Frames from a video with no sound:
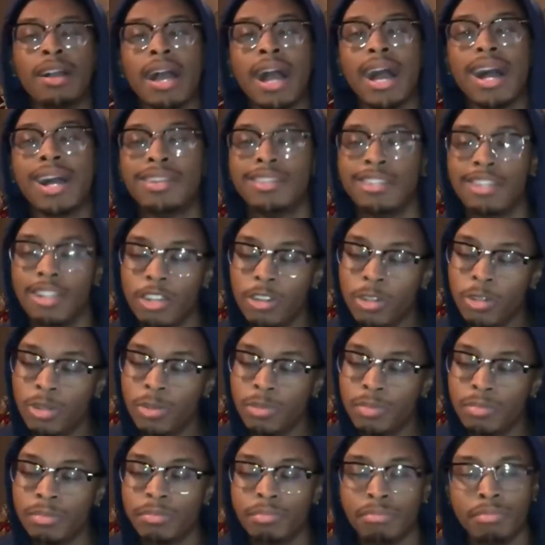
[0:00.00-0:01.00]
I know
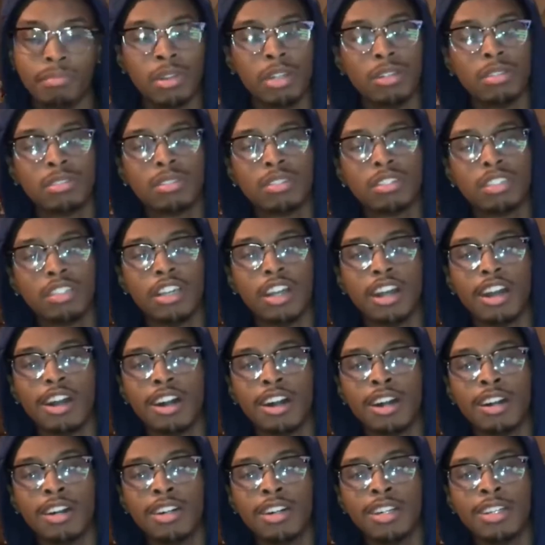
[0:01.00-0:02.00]
most of
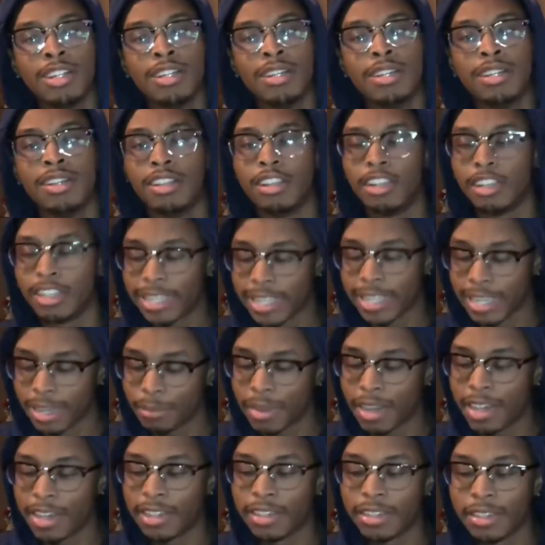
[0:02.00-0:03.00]
y'all look at
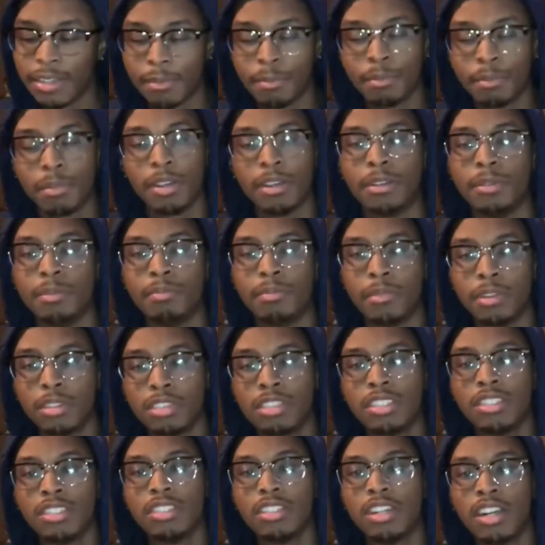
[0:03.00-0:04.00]
my, bro, most
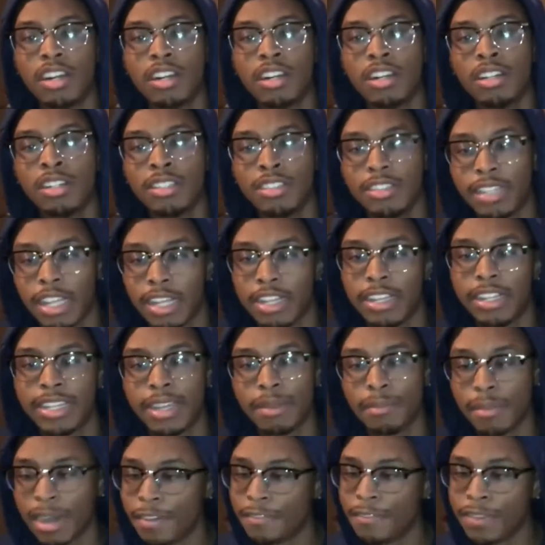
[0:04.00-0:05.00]
of y'all that look
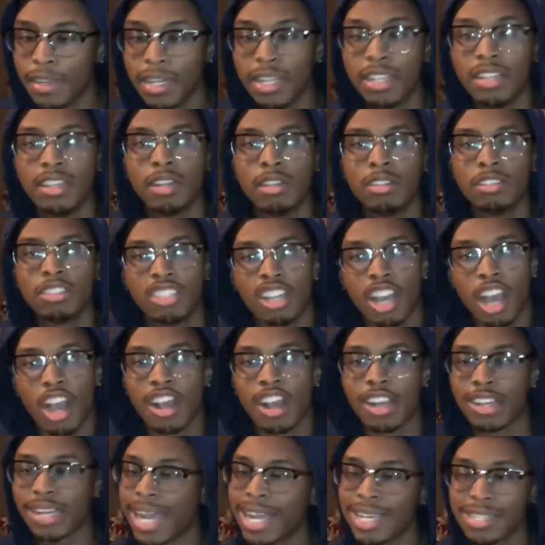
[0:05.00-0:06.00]
at my video,
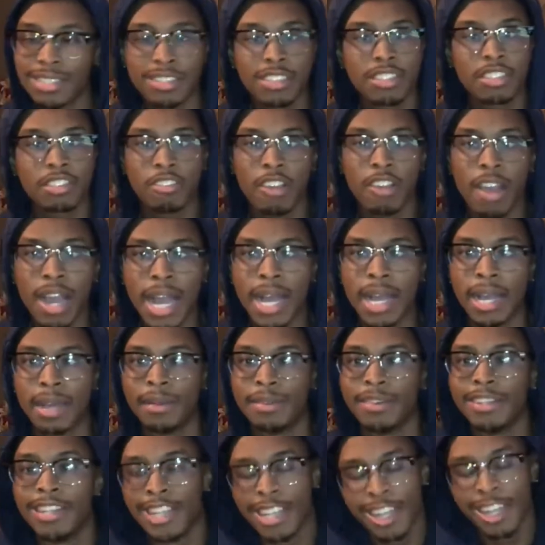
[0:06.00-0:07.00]
y'all are not subscribed.
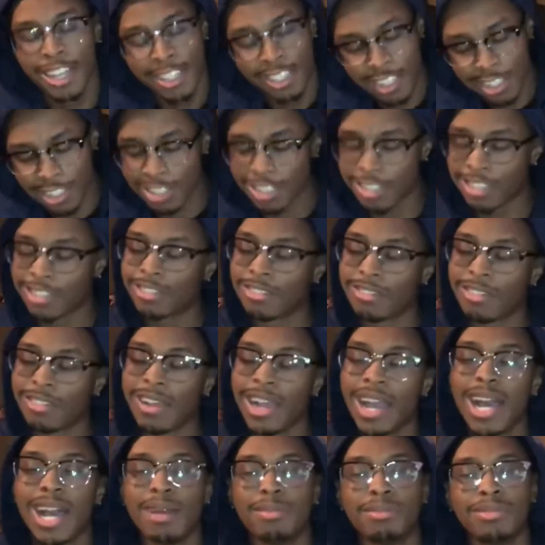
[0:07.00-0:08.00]

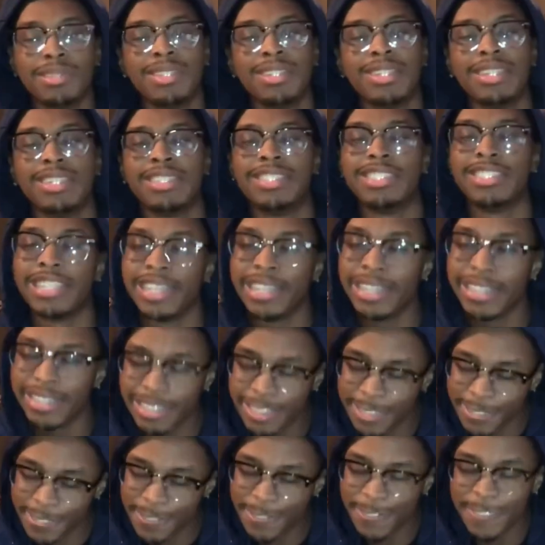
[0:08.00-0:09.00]
Subscribe to the
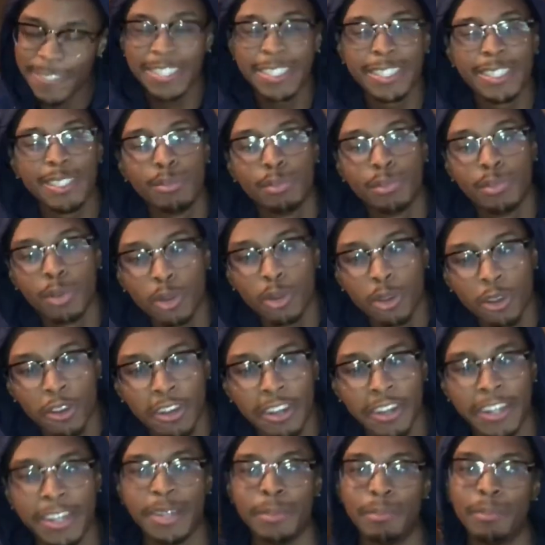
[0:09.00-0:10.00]
channel for your
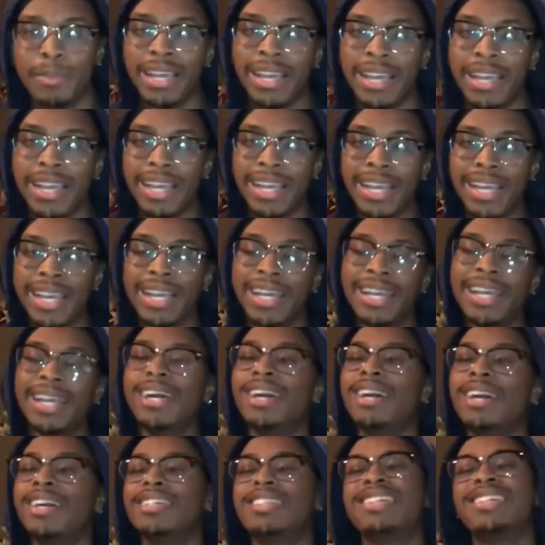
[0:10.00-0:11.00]
boy, man.
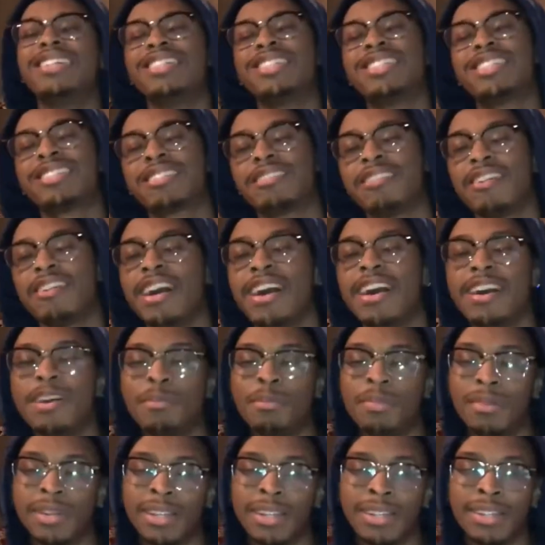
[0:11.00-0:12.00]
Subscribe,
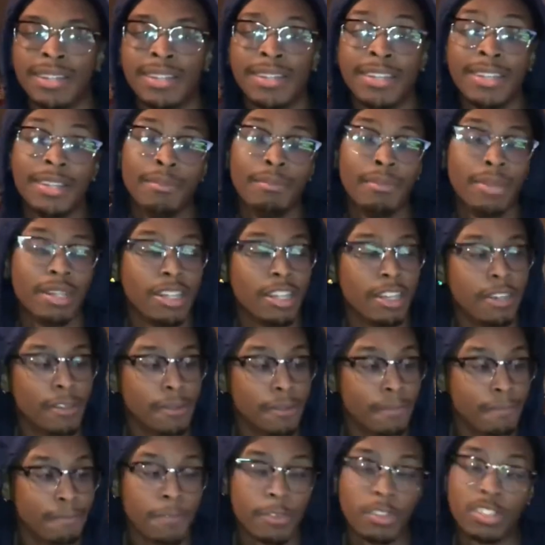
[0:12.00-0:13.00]
bro. But look,
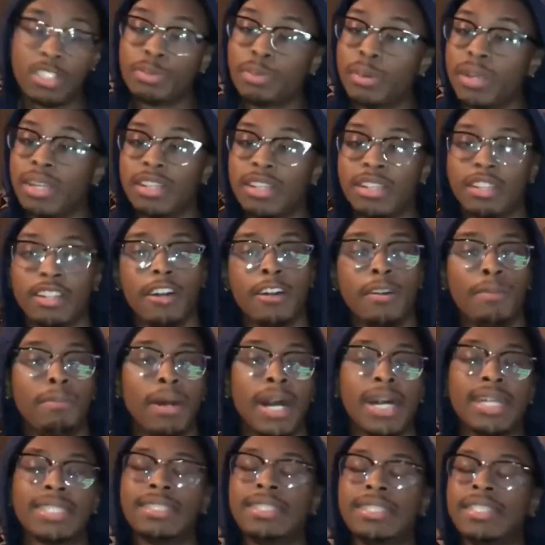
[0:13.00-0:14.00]
we're spreading love,
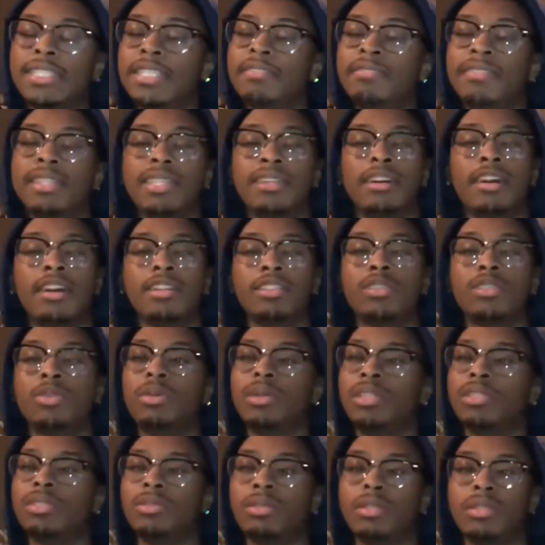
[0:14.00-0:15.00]
positivity, all
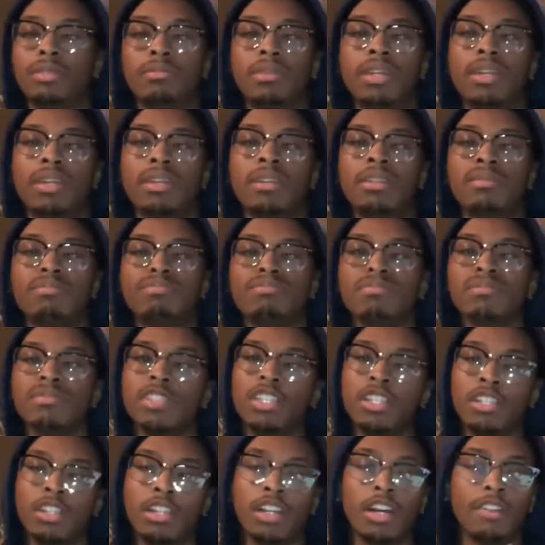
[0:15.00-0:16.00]
2020,
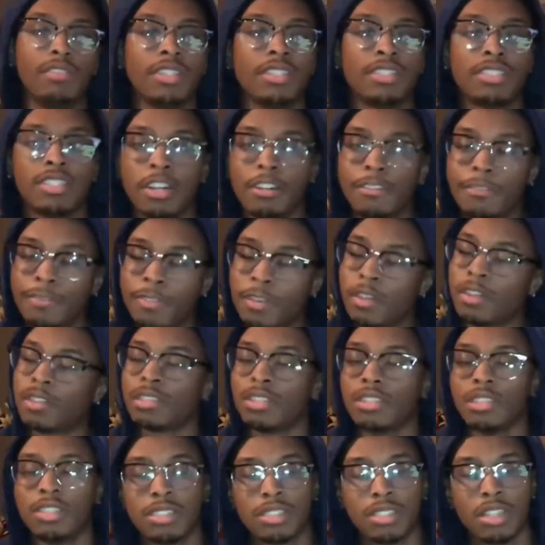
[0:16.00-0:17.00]
man. Love yourself, focus
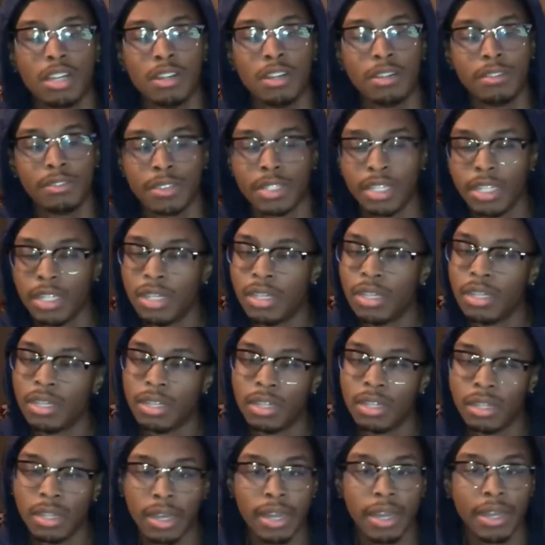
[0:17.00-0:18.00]
on yourself.
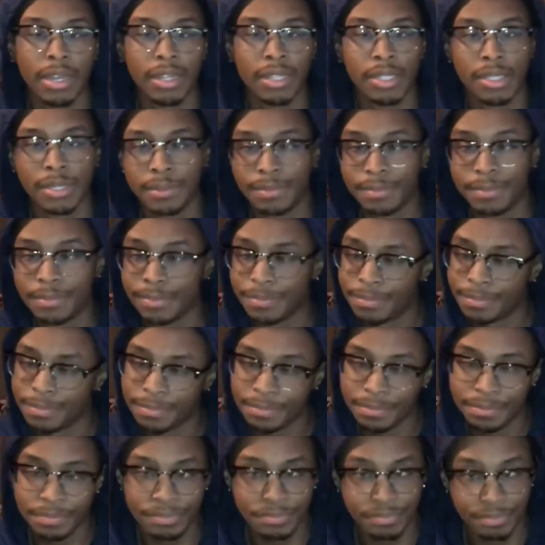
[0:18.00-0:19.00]
Hey,
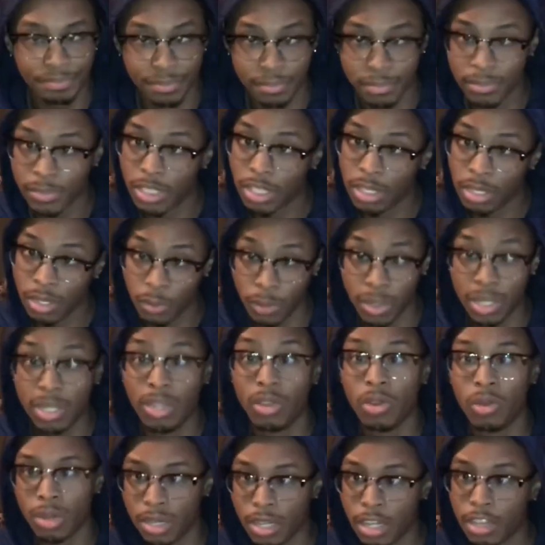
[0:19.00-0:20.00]
we're
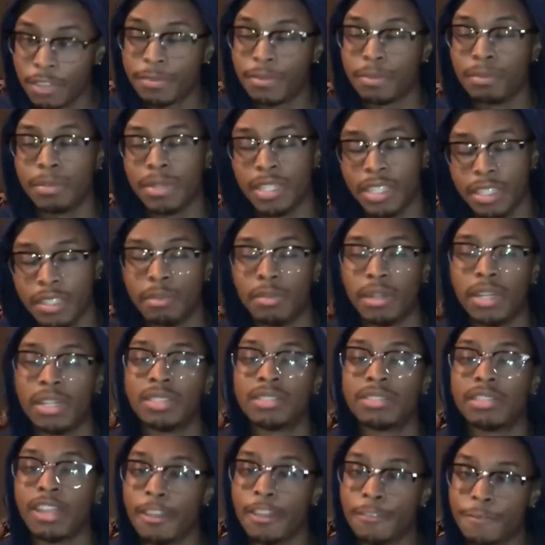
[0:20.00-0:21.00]
going up from here, bro.
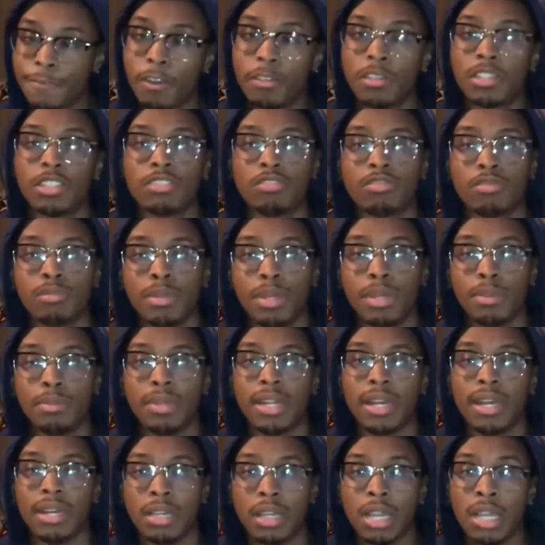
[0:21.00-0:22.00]
Stay focused, remember
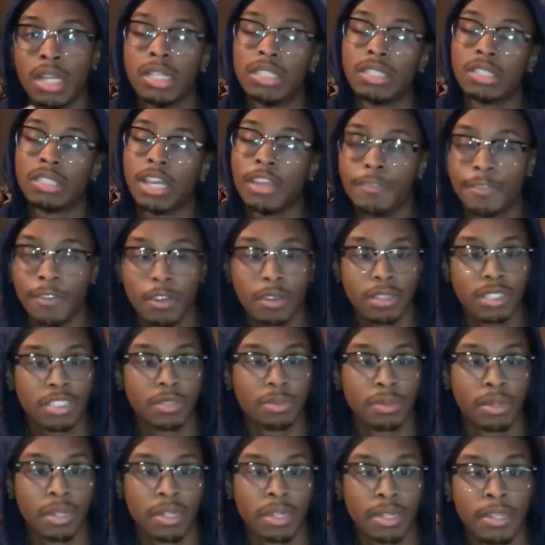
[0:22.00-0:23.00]
that. Stay focused,
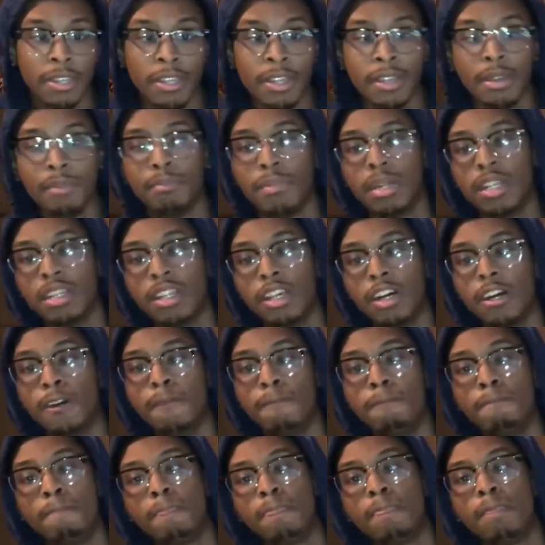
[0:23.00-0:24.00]
bro. But look,
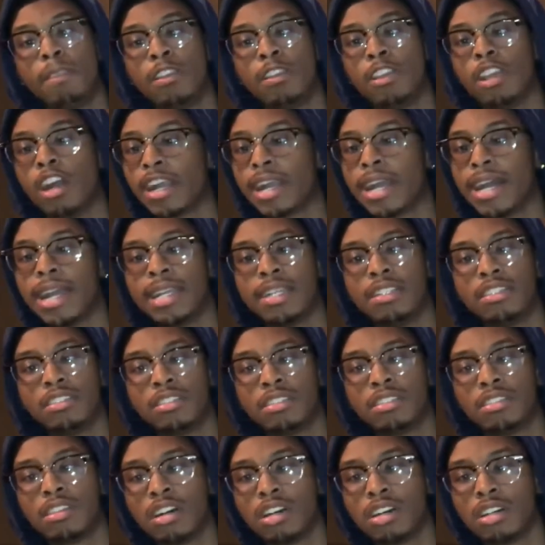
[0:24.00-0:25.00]
y'all got any
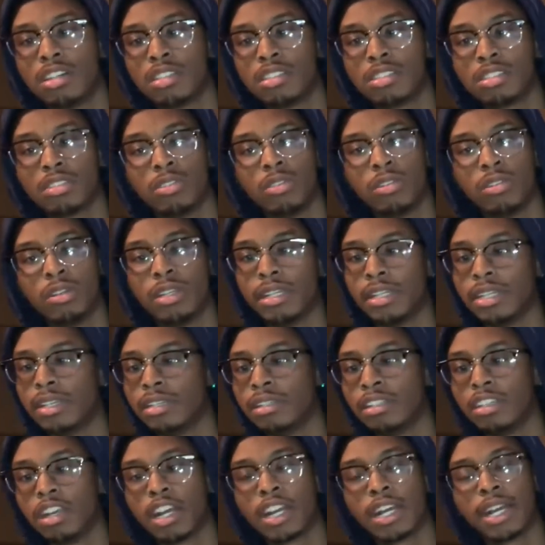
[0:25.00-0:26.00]
songs or
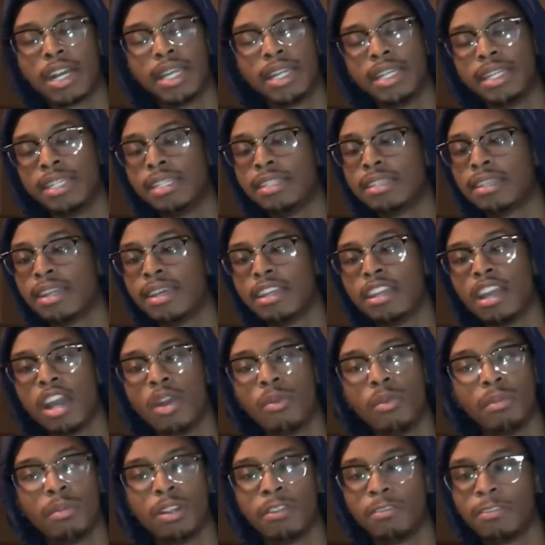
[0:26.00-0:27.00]
y'all got anything y'all
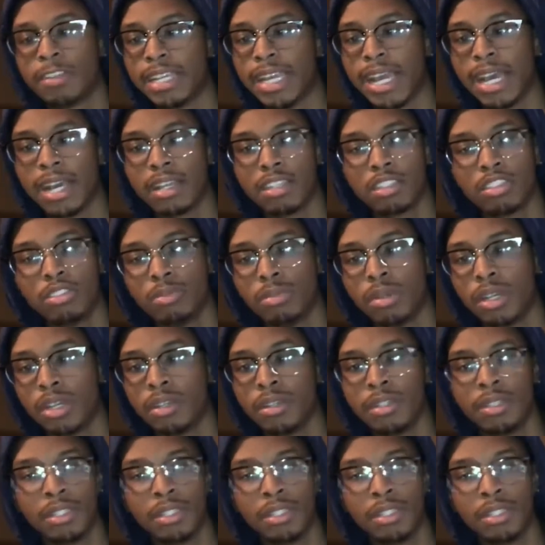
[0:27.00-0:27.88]
want me to react to, bro?